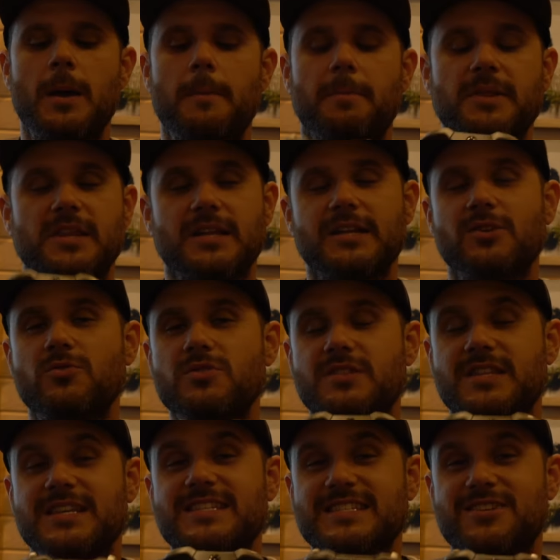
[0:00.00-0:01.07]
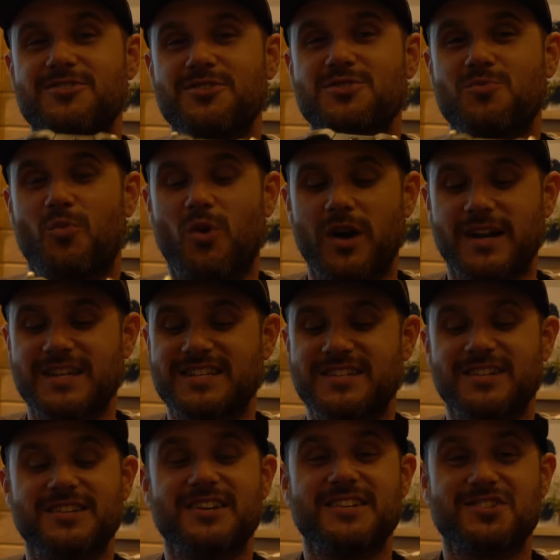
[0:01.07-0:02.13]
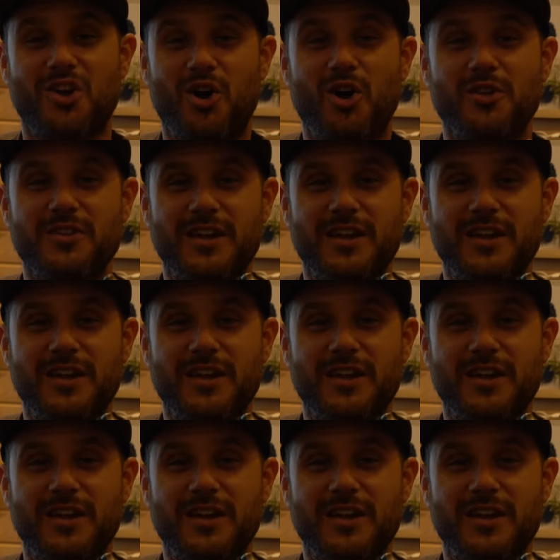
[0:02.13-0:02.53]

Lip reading: But this Series 1 still does all